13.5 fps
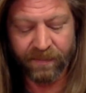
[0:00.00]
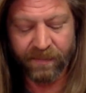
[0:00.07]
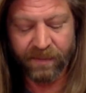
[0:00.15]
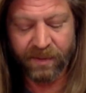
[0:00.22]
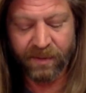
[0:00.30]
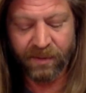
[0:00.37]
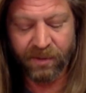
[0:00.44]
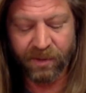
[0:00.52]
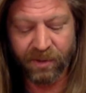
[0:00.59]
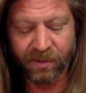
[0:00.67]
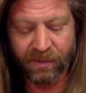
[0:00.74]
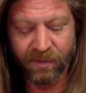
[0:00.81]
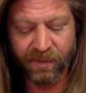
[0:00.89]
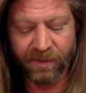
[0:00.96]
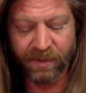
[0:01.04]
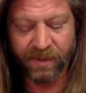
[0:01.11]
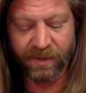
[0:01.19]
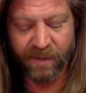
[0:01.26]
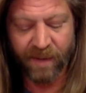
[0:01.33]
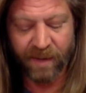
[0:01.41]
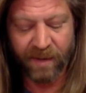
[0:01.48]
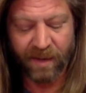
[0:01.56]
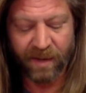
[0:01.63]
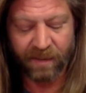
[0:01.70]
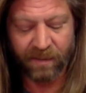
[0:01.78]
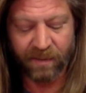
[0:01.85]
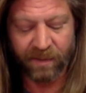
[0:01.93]
Still, she couldn't resist the
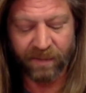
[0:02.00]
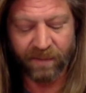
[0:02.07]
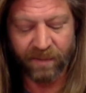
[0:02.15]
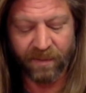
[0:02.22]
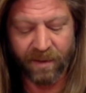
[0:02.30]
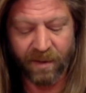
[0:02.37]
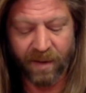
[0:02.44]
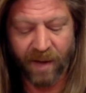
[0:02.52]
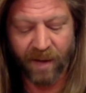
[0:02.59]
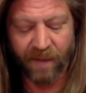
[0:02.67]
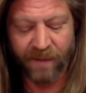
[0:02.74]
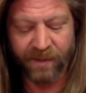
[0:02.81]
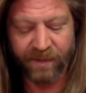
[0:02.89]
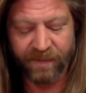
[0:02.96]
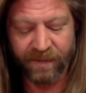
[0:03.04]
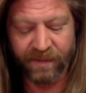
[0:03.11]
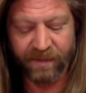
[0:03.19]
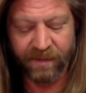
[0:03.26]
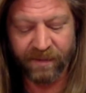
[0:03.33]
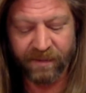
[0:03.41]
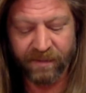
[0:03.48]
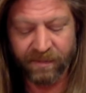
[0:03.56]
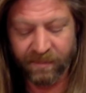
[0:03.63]
magnetic pull of the wrong guy when she felt it.